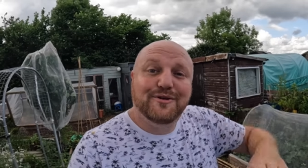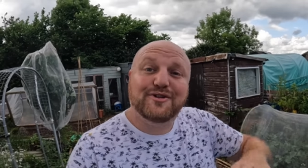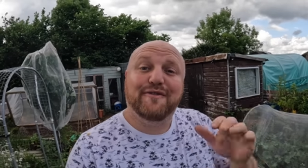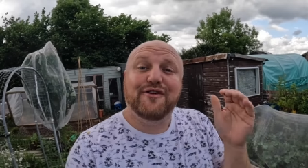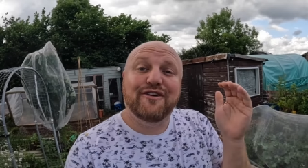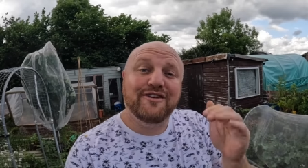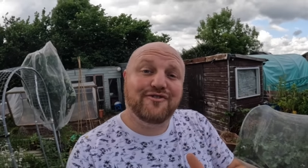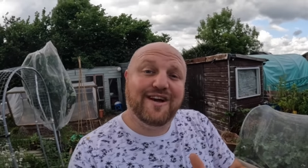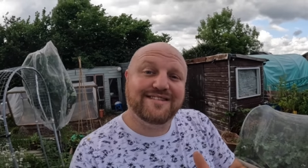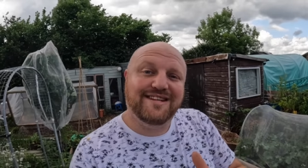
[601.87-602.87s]
So if you're
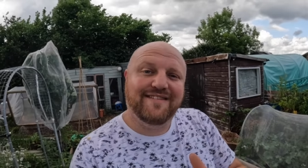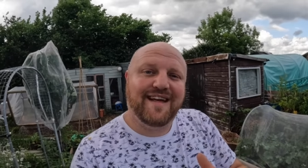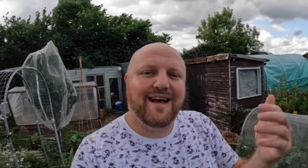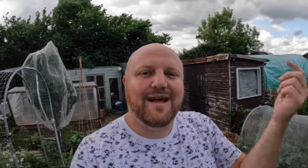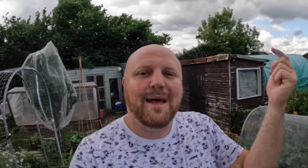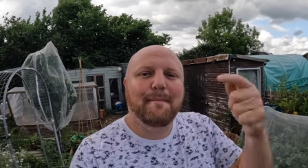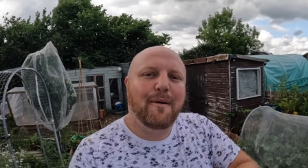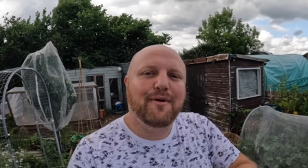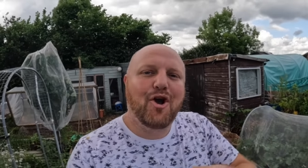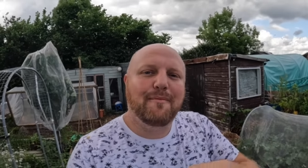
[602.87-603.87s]
interested in that,
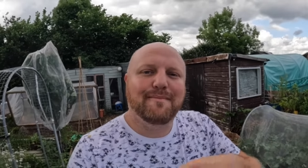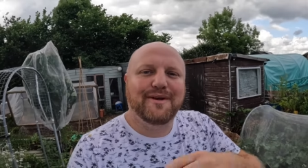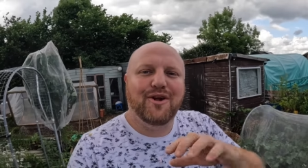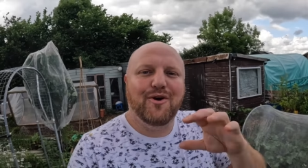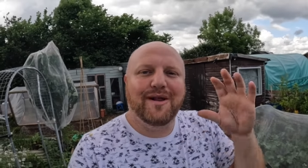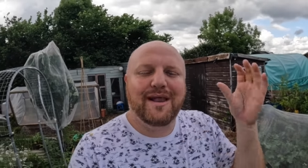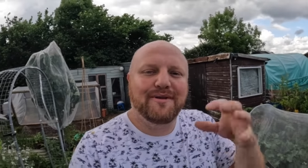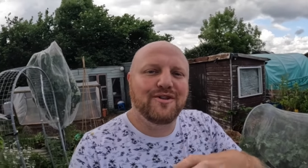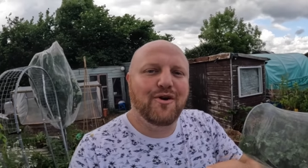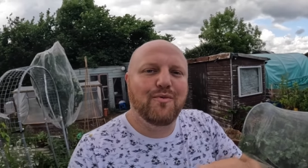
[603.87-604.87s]
pop a comment below and let
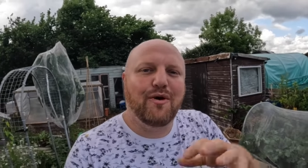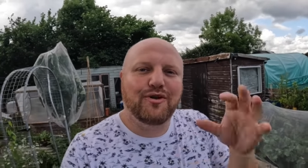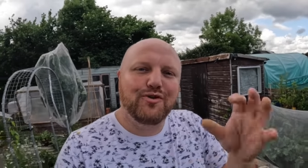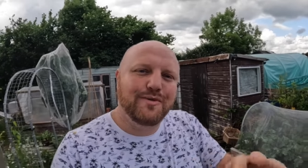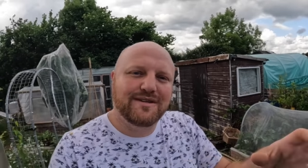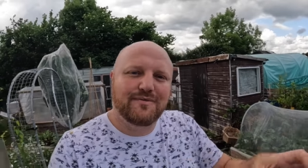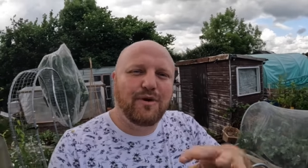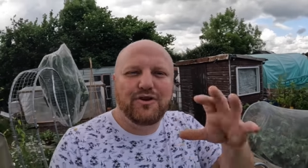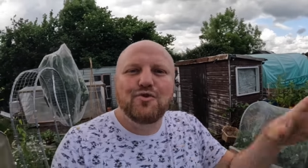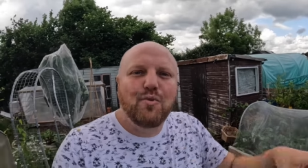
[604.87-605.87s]
me know what you would, what you